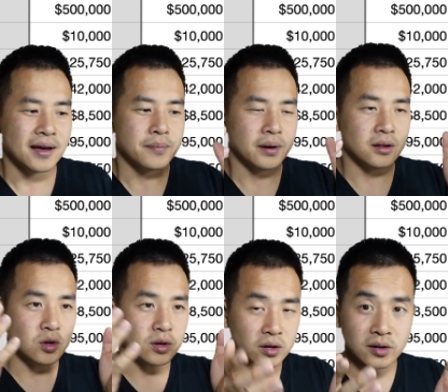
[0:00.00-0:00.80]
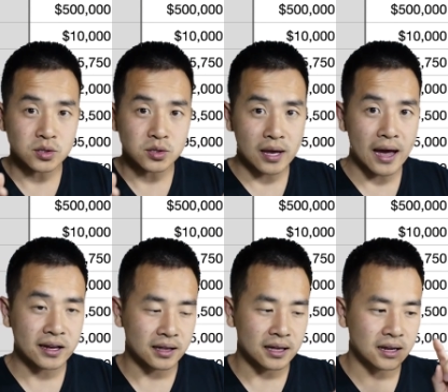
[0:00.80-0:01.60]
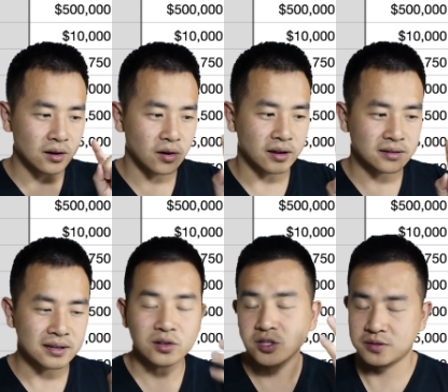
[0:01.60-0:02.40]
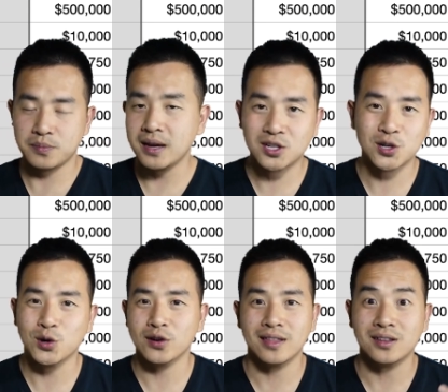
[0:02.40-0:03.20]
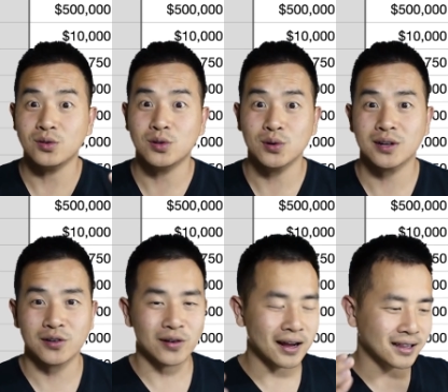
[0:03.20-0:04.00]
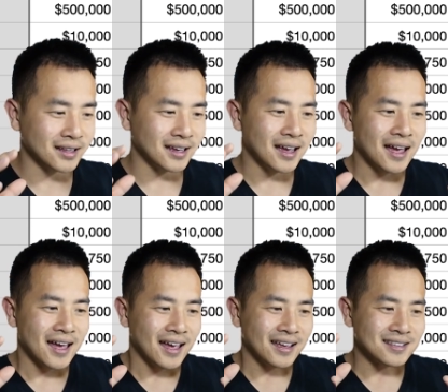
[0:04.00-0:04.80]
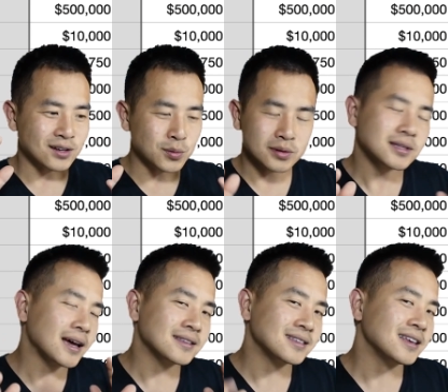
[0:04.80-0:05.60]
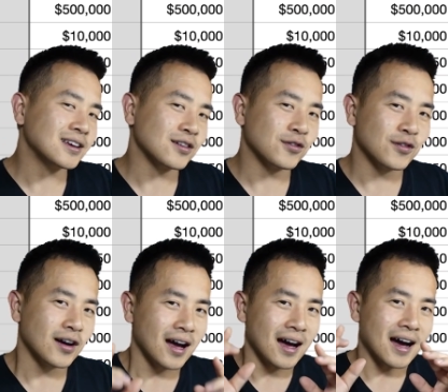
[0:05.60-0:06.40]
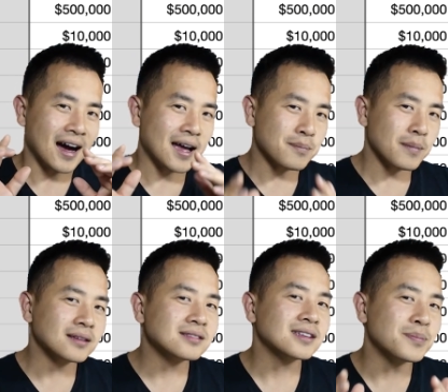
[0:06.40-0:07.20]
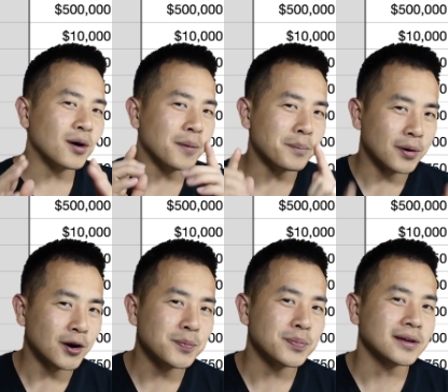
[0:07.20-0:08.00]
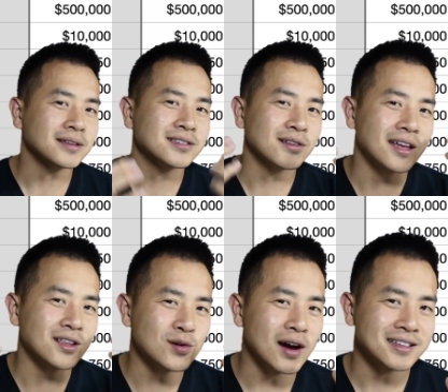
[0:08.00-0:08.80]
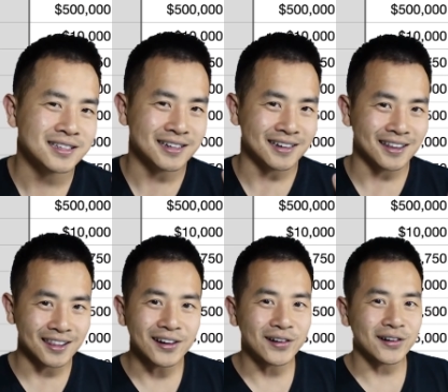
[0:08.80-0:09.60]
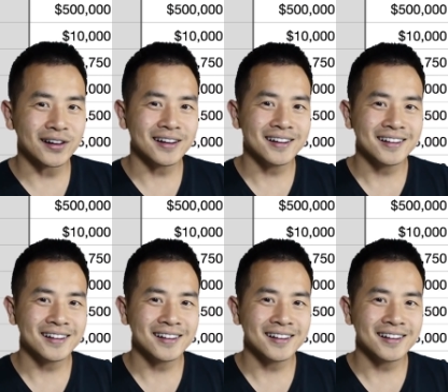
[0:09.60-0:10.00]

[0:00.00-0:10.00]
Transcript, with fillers: but you can also calculate it on Excel. Just make sure that you do it correctly. It's almost as if I messed up on purpose so that you guys could learn